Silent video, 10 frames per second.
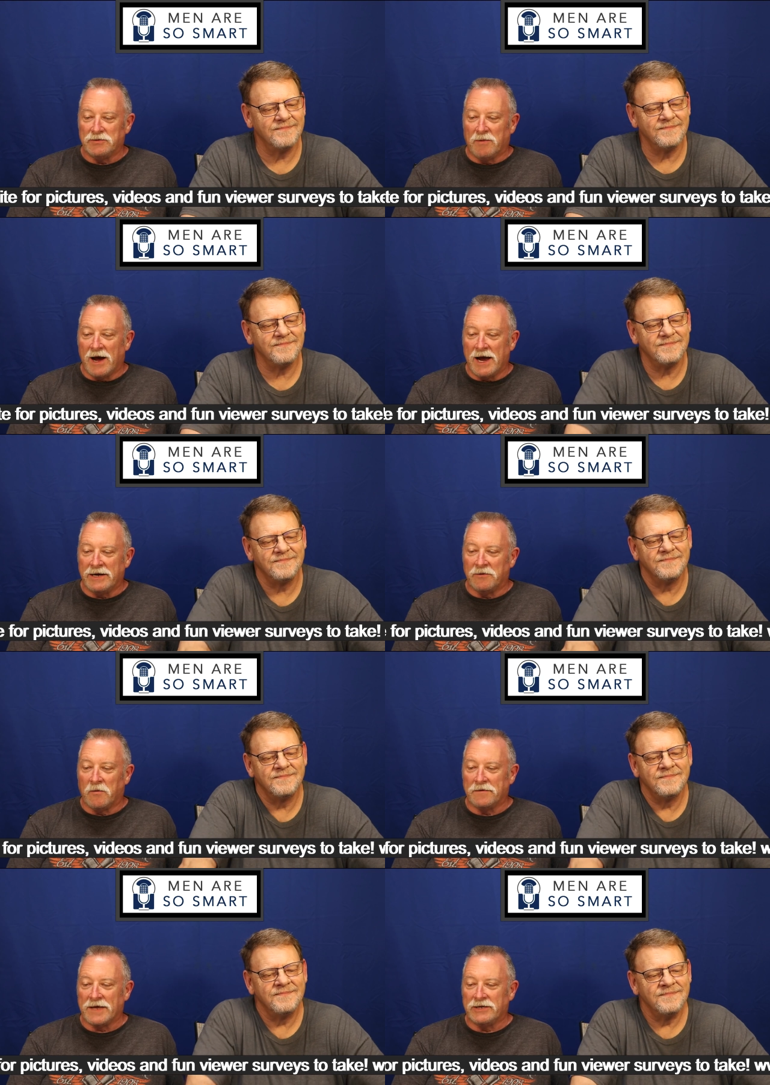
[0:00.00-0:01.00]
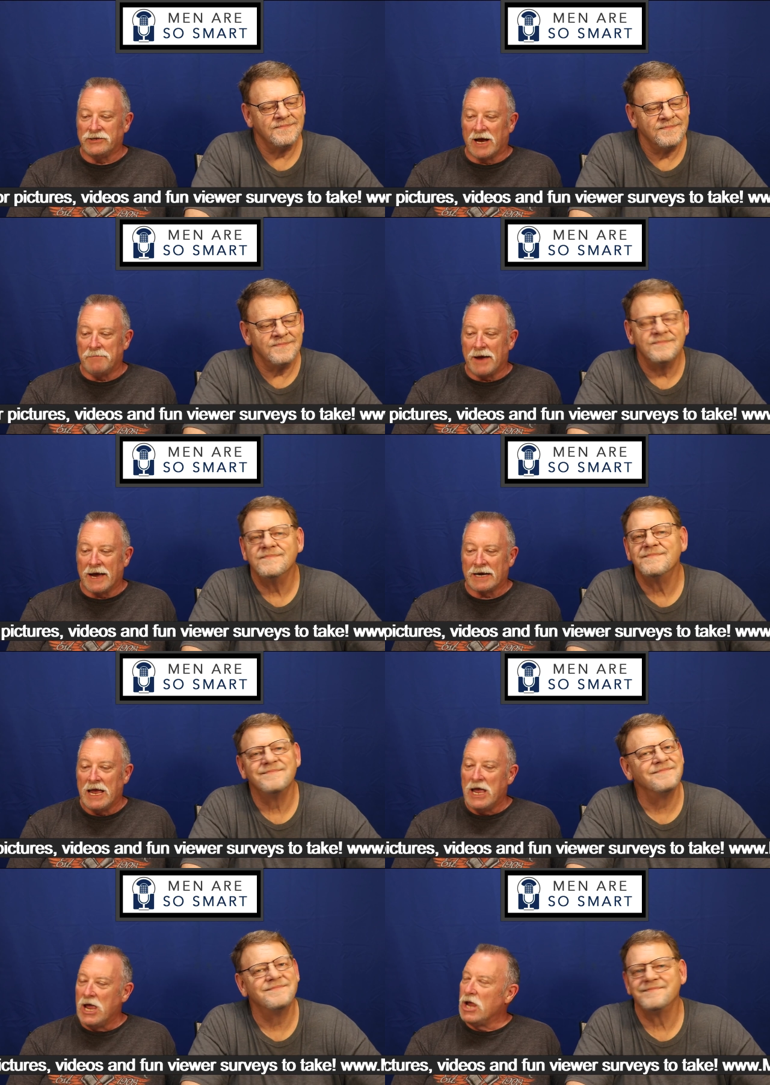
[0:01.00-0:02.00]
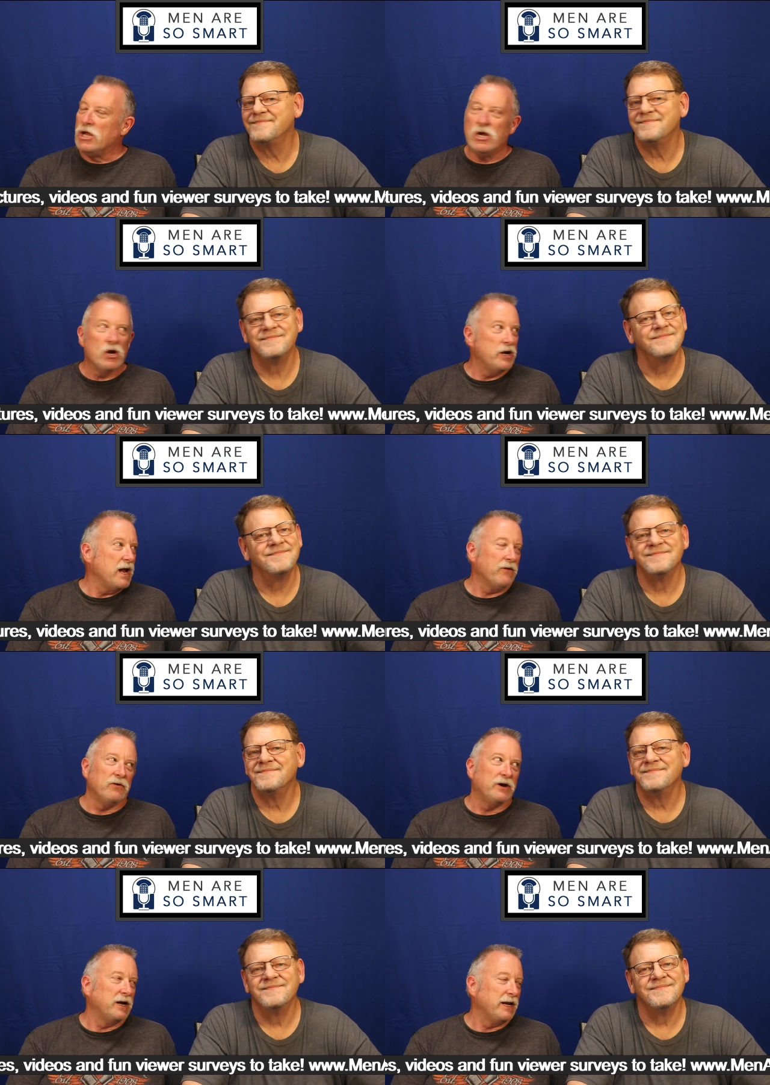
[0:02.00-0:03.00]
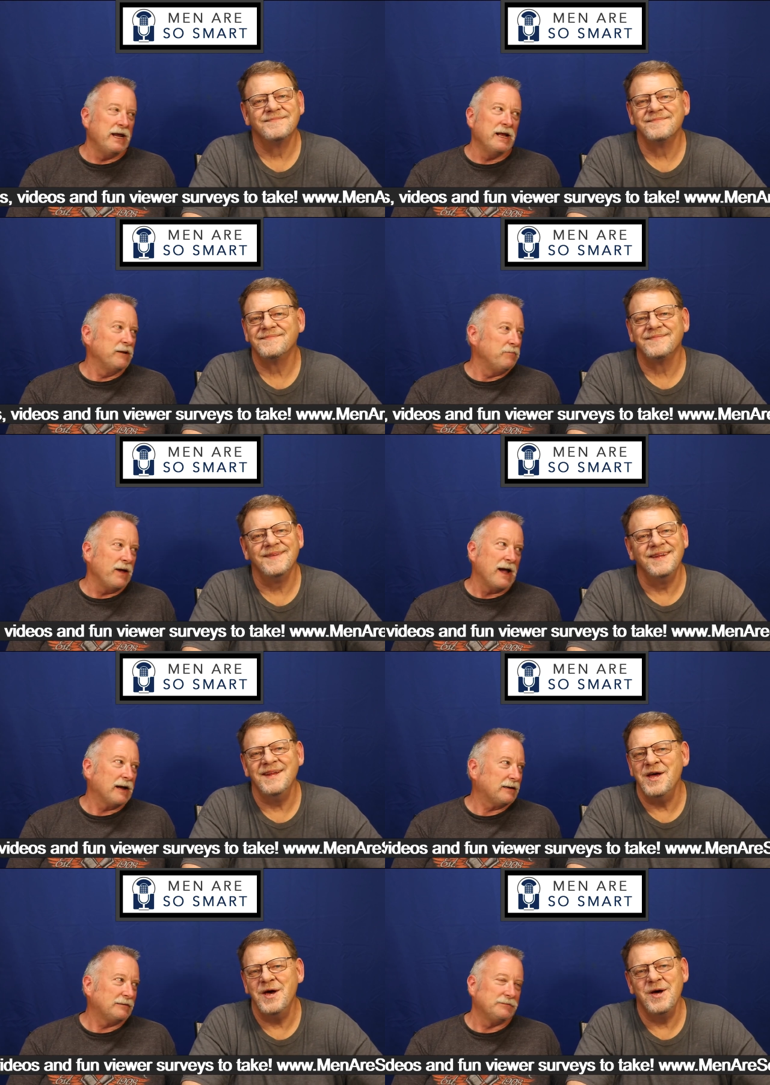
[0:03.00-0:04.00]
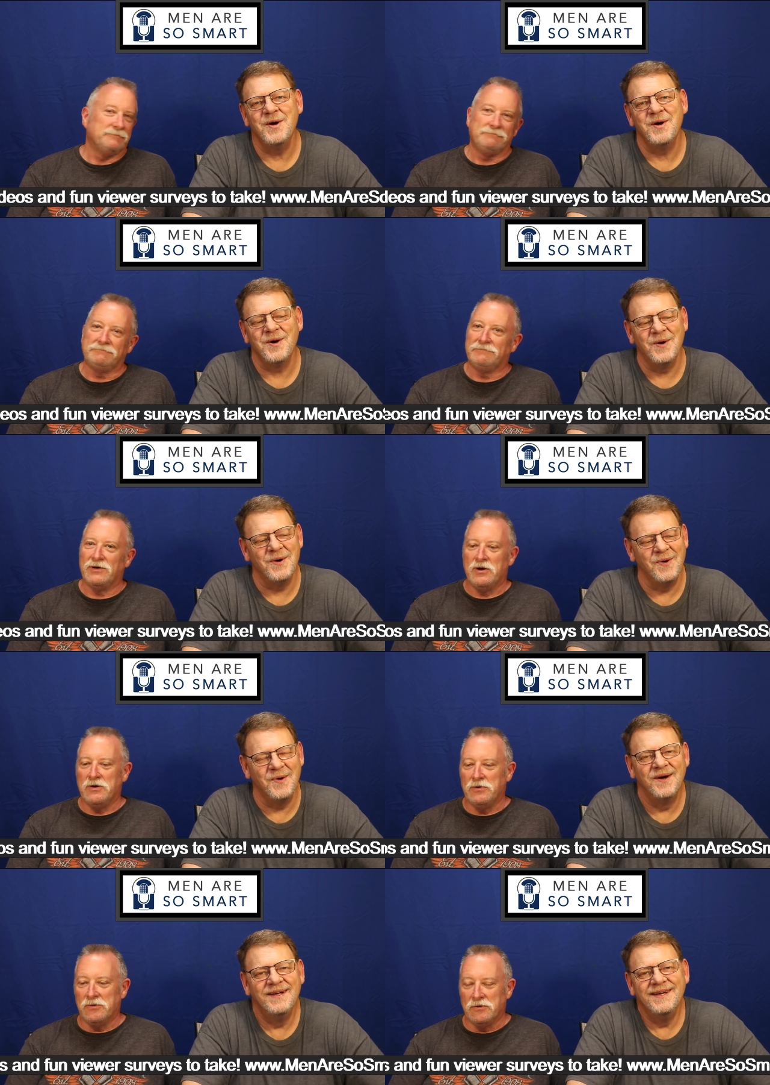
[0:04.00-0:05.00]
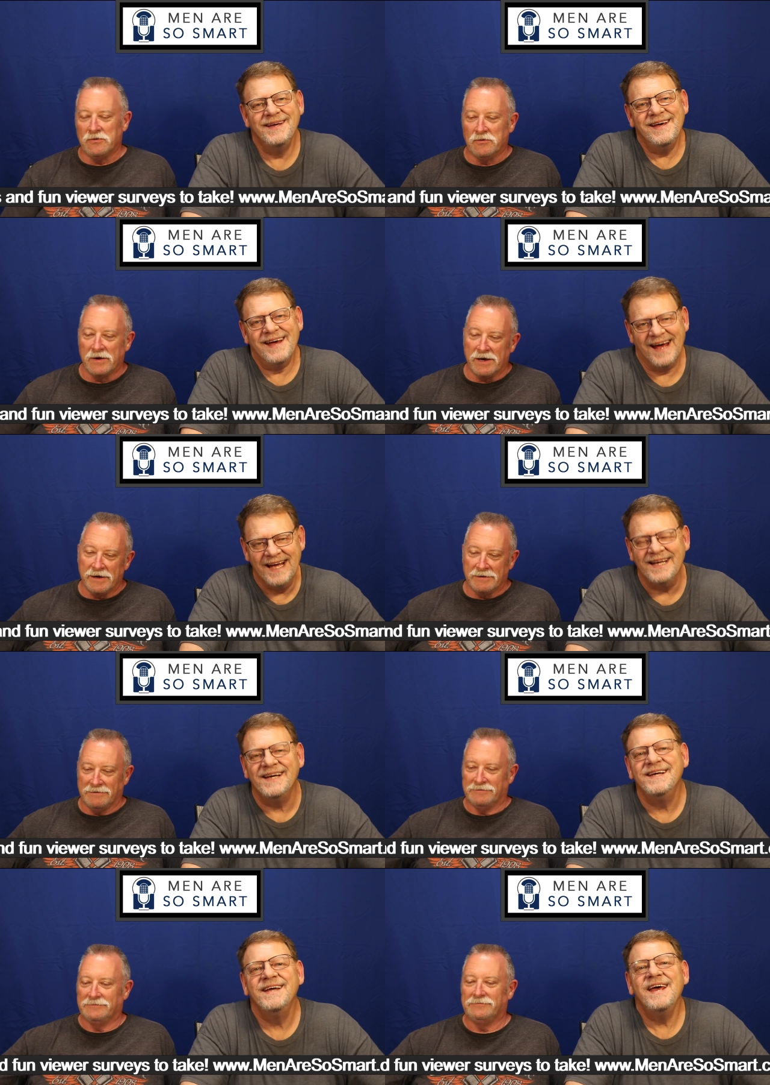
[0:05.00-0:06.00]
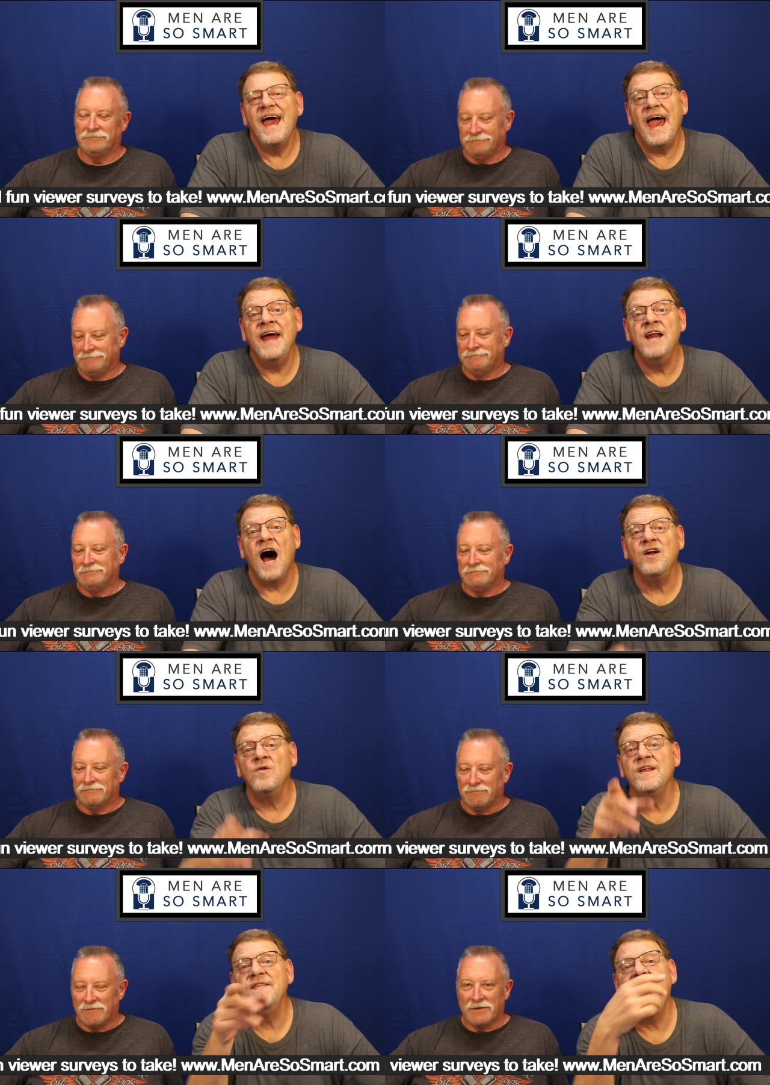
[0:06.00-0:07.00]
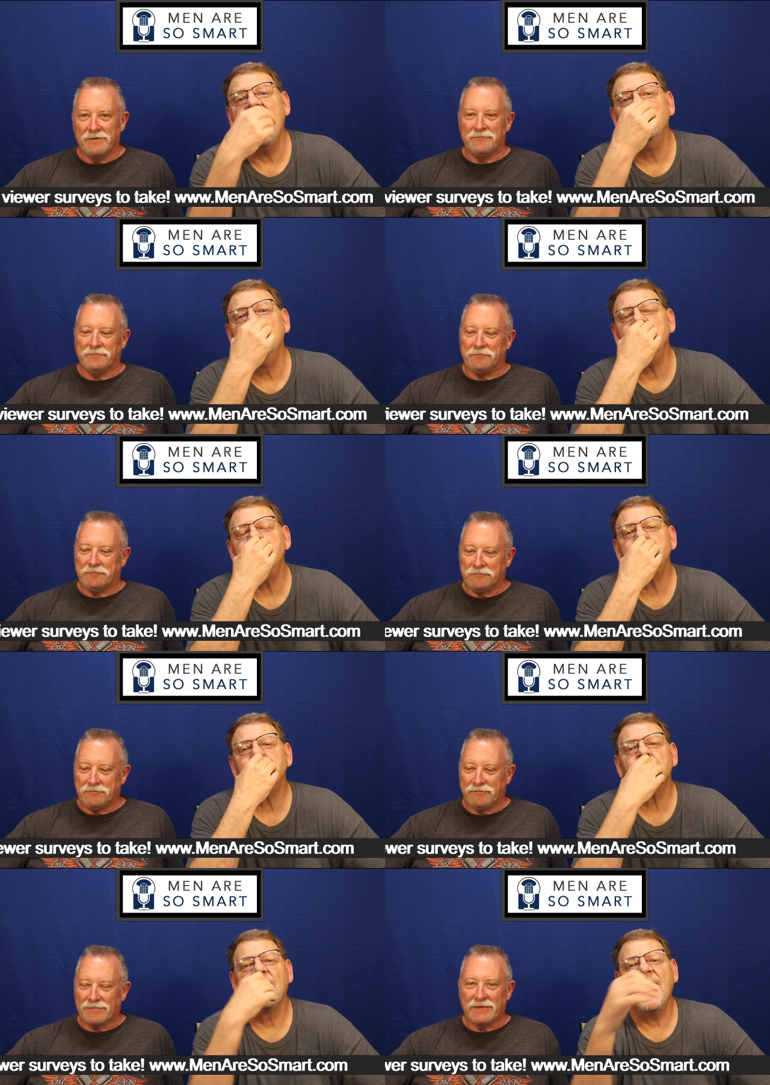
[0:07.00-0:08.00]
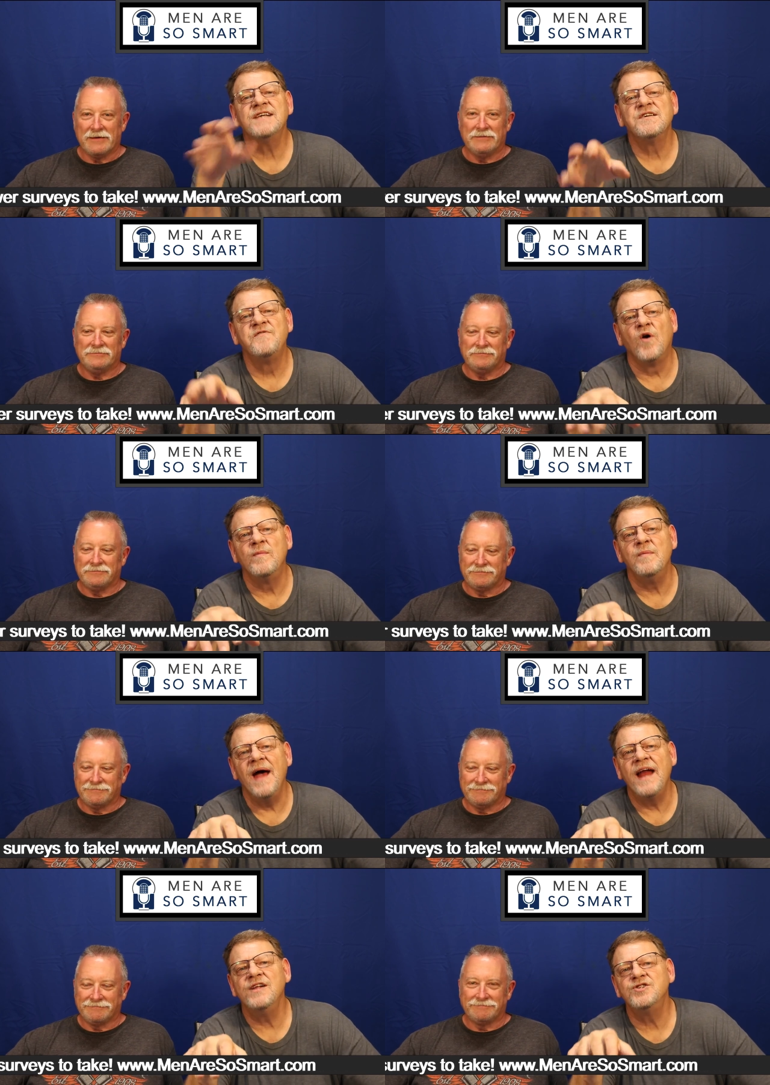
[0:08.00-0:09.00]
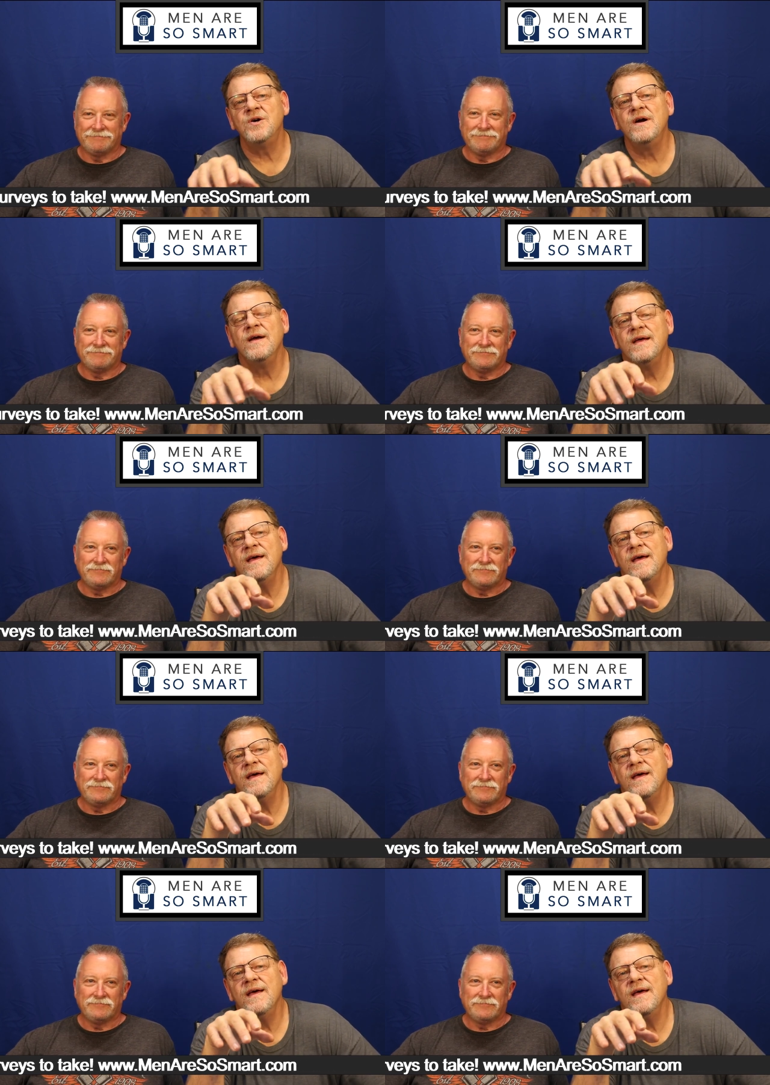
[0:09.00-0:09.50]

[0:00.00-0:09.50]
Speaker 1: your mind and want that job back, you're never going to get it
Speaker 2: back. No. No way. And not only that, but as a former manager,